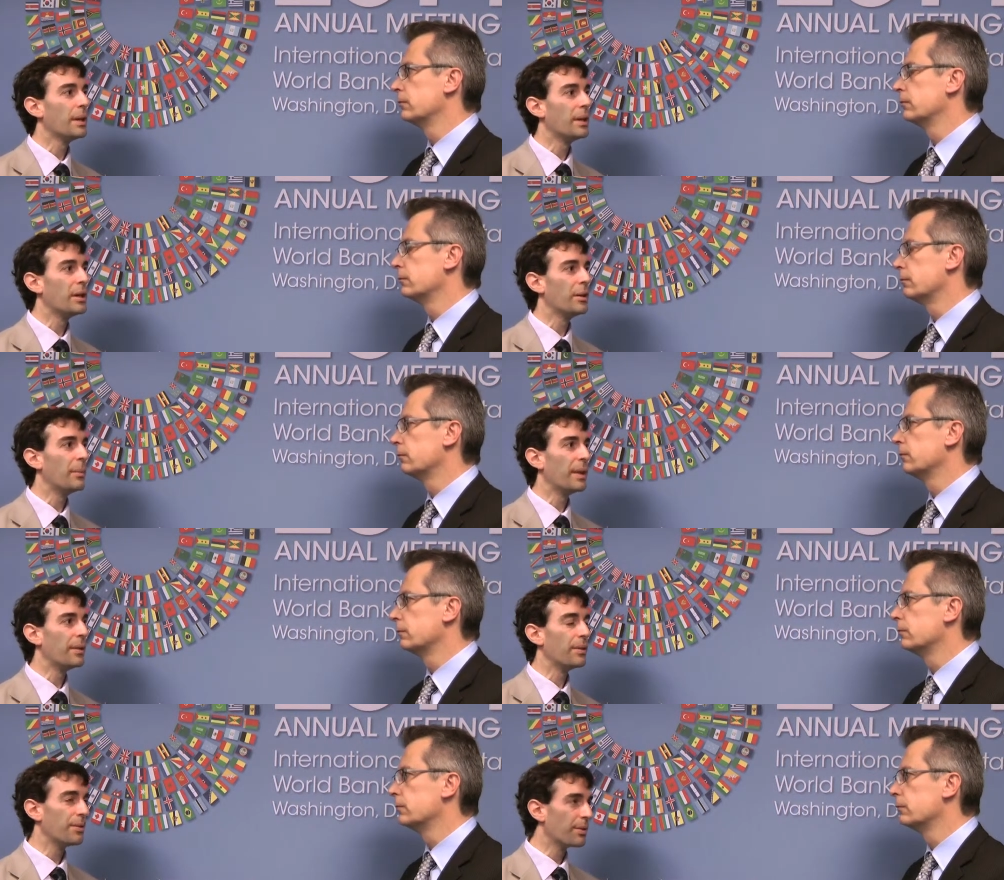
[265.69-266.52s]
Speaker 1: Um,
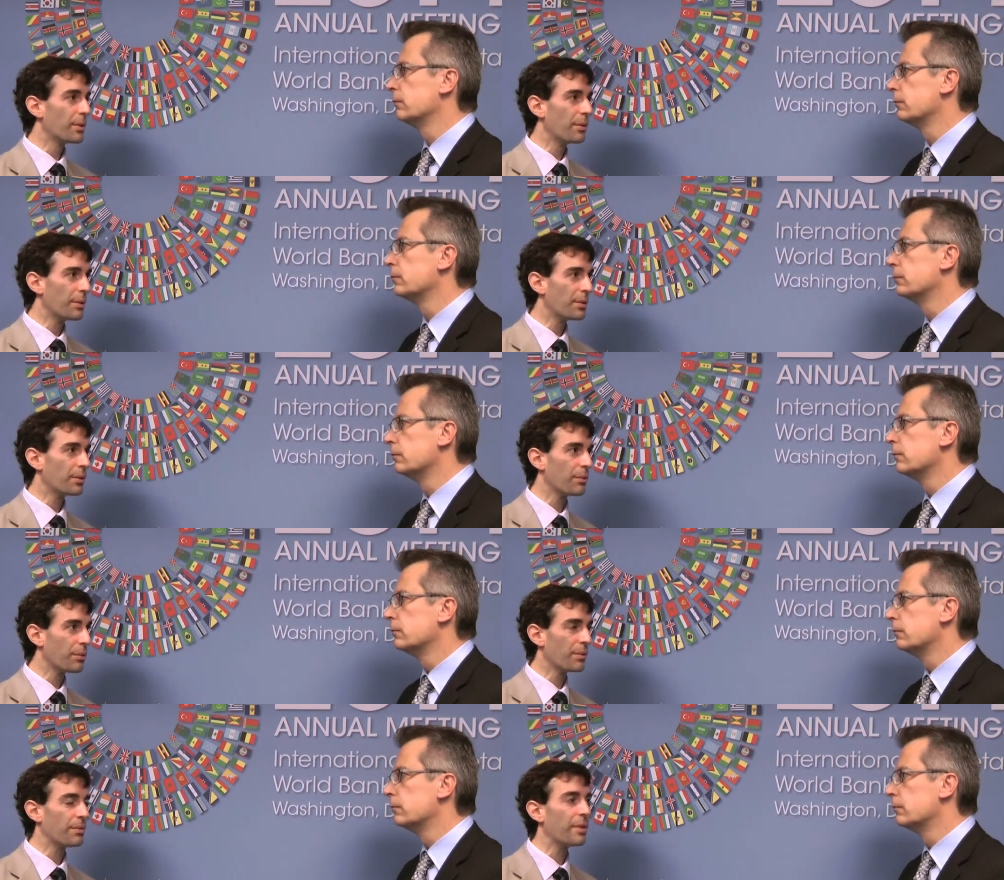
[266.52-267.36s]
and there's still the risk
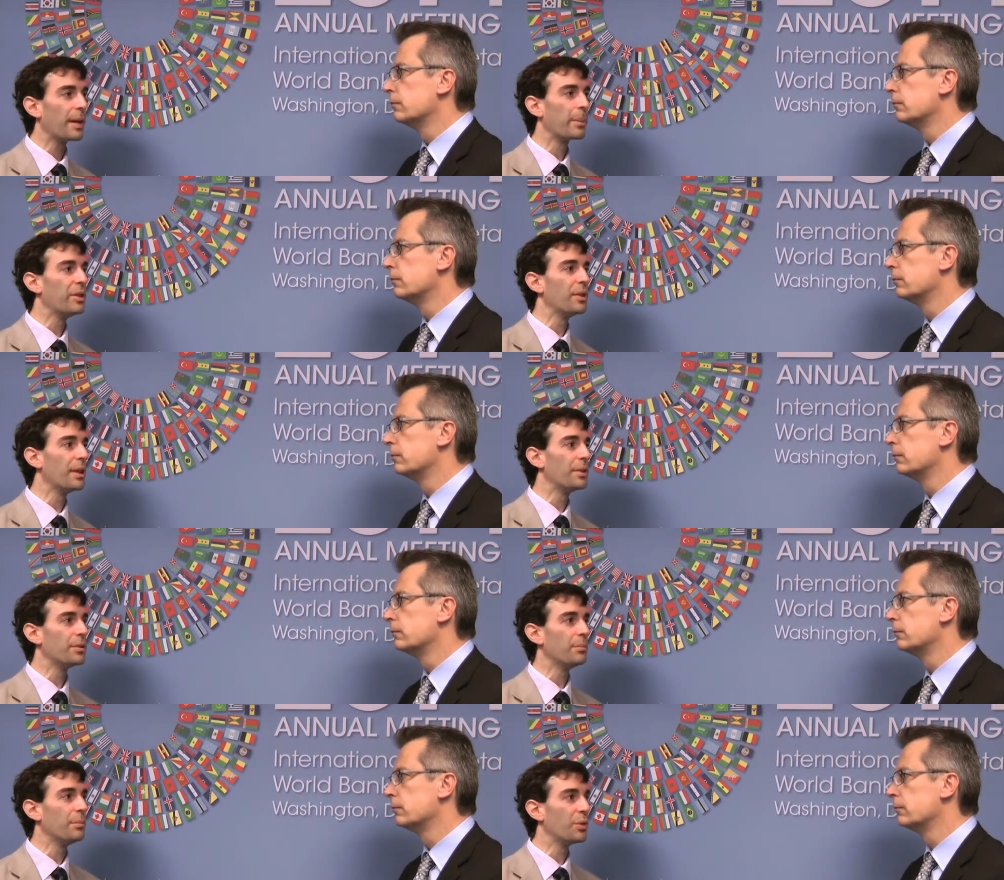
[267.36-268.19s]
of sort of
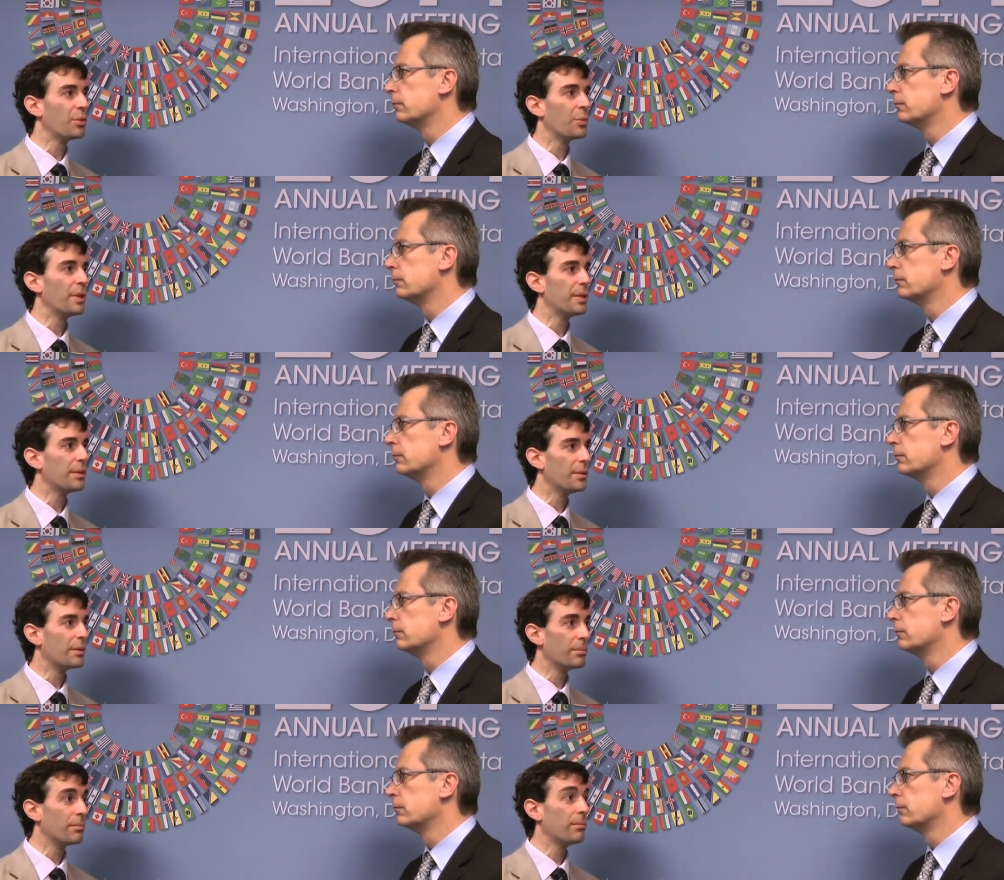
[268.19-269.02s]
fragmentation between
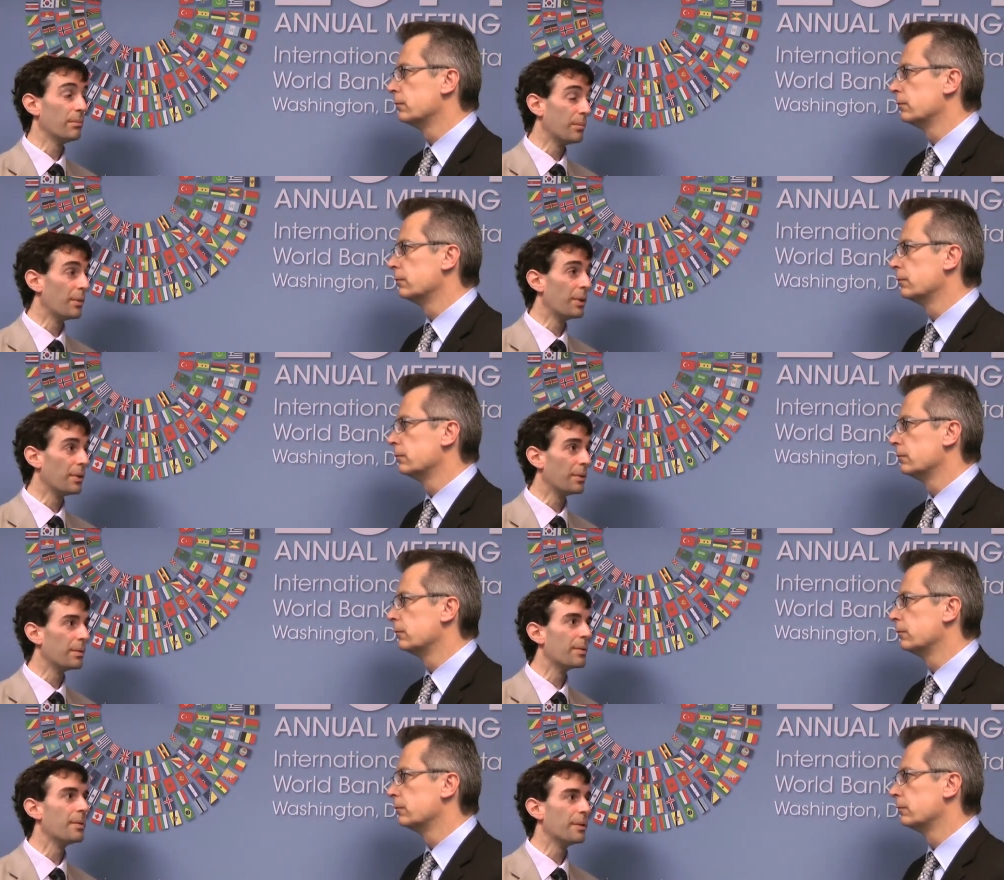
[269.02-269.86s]
the,
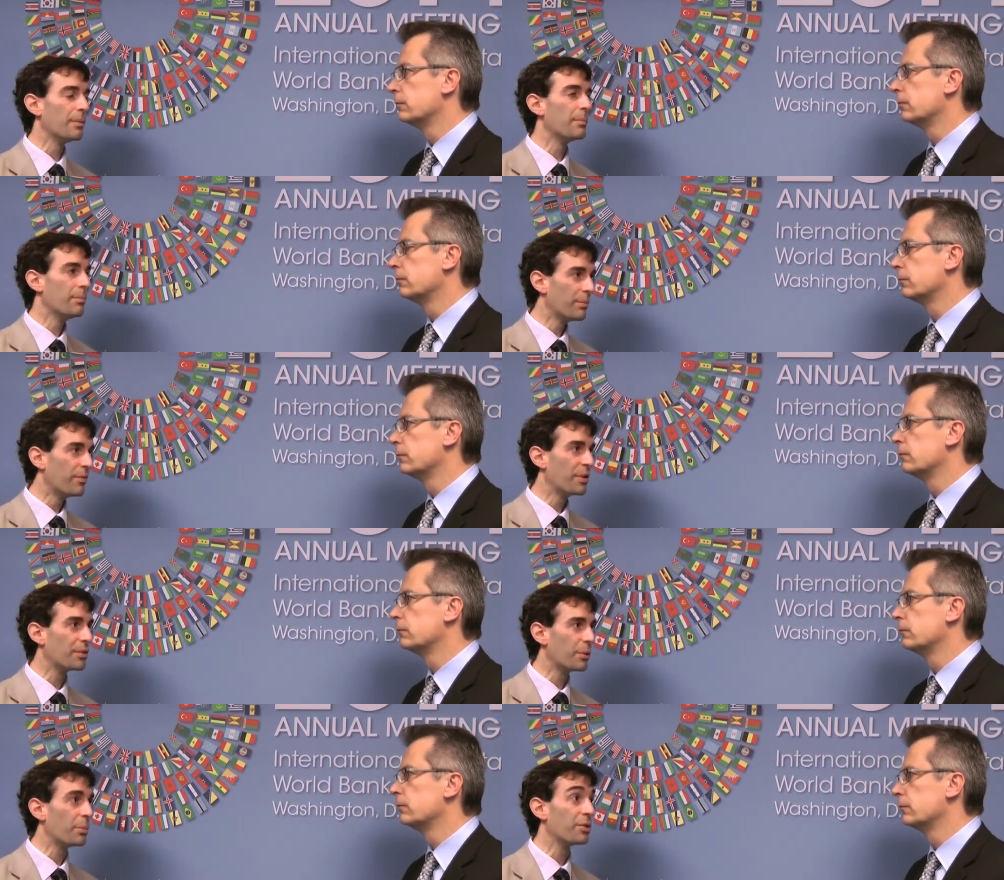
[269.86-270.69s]
the
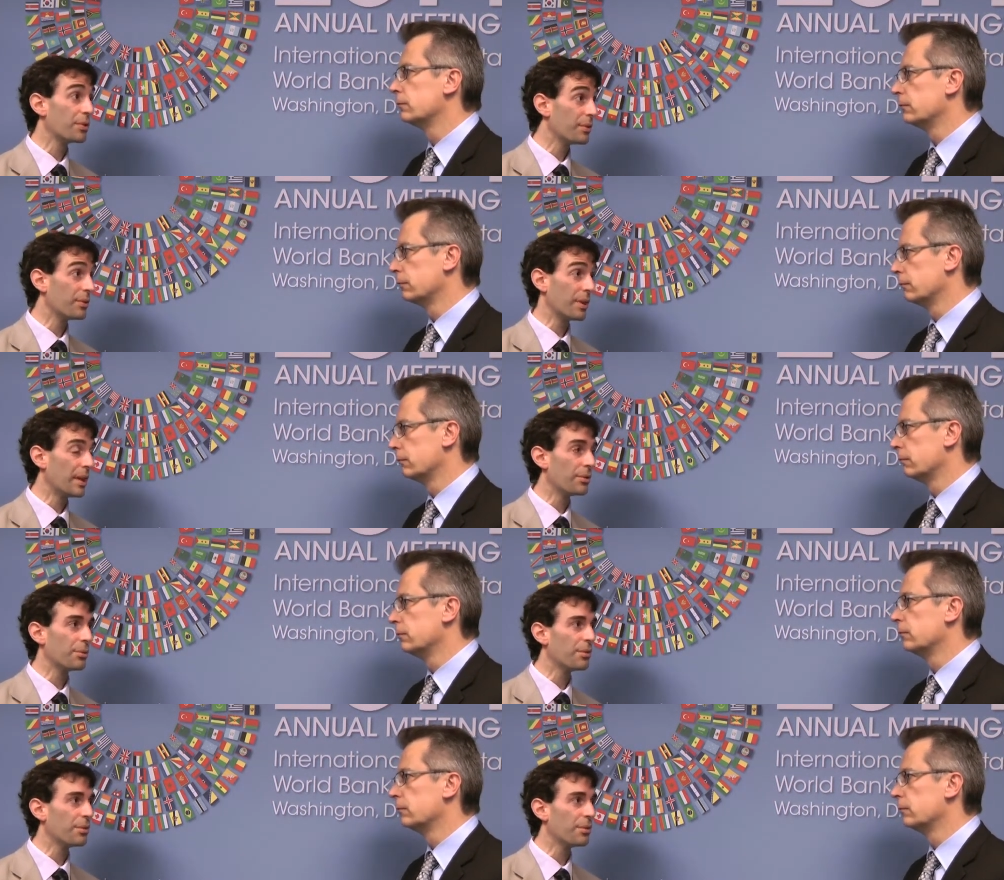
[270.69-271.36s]
fiscal positions and as